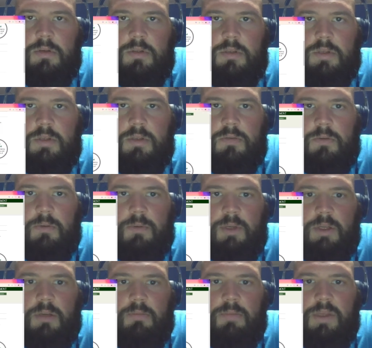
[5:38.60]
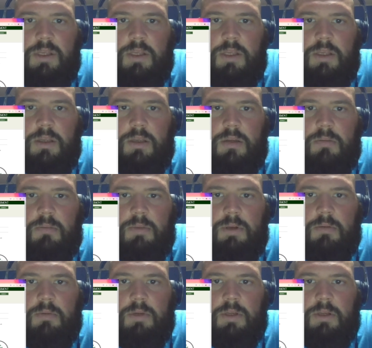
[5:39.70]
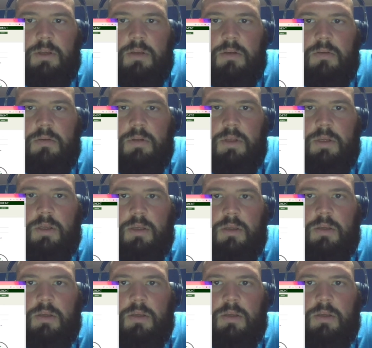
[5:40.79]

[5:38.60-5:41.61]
this is where we need to be, but we need to do like,